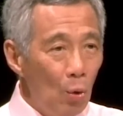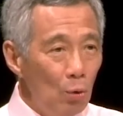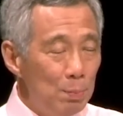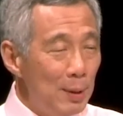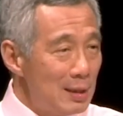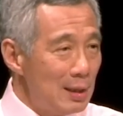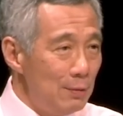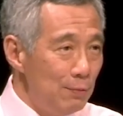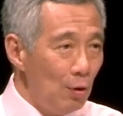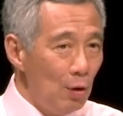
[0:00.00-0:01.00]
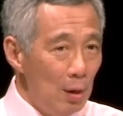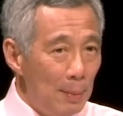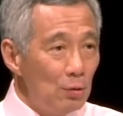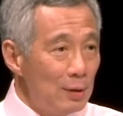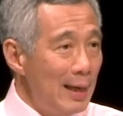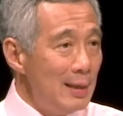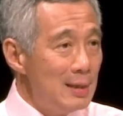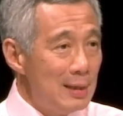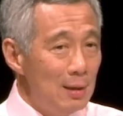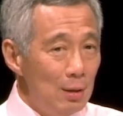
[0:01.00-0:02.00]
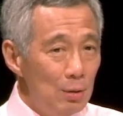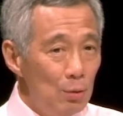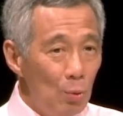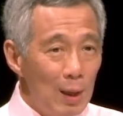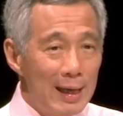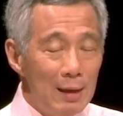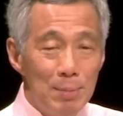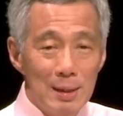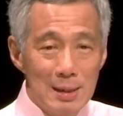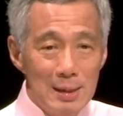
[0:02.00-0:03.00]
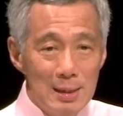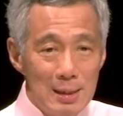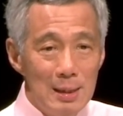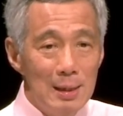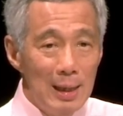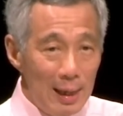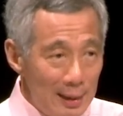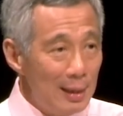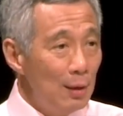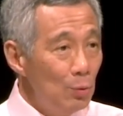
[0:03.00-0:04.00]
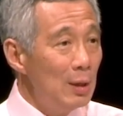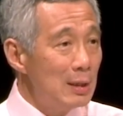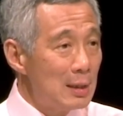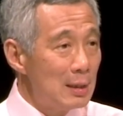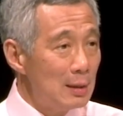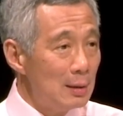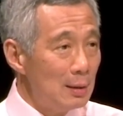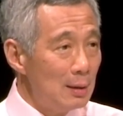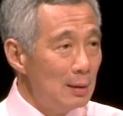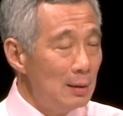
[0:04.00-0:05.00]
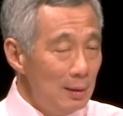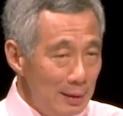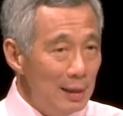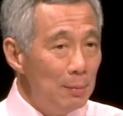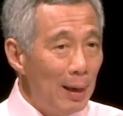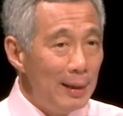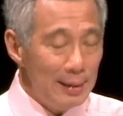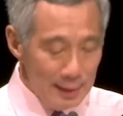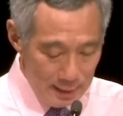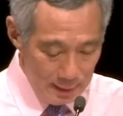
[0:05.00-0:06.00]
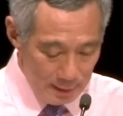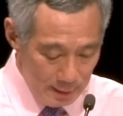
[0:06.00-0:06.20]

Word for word: old person for about ten working persons, and getting worse year by year.